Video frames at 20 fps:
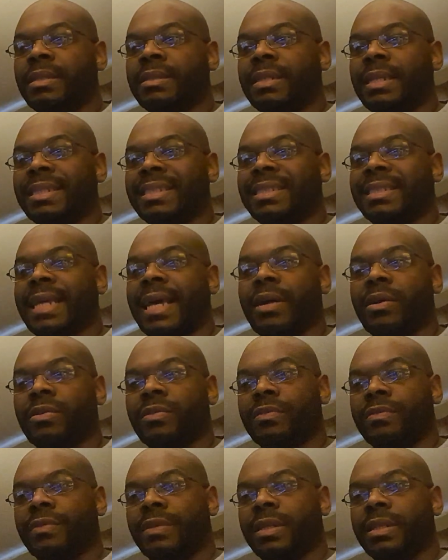they
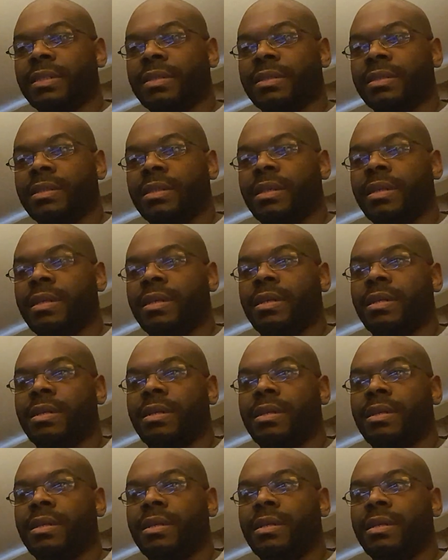sacrifice
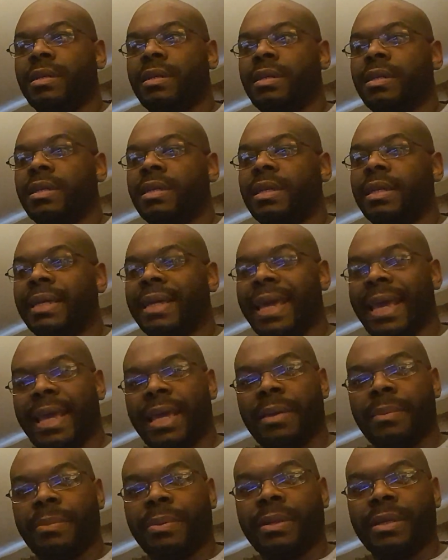
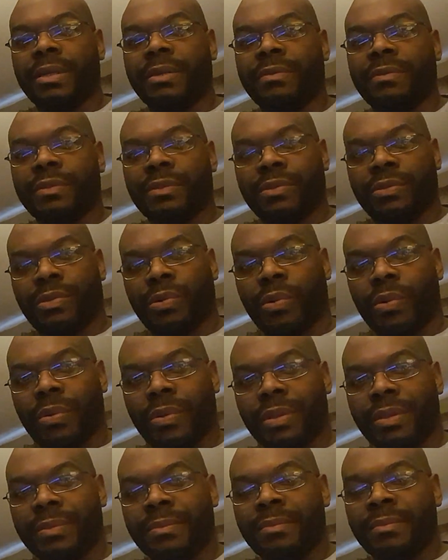gameplay for
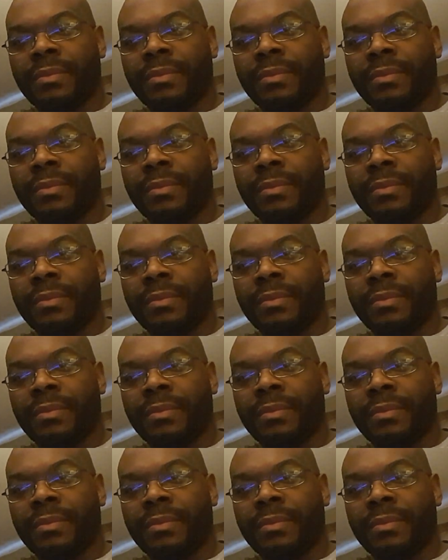story.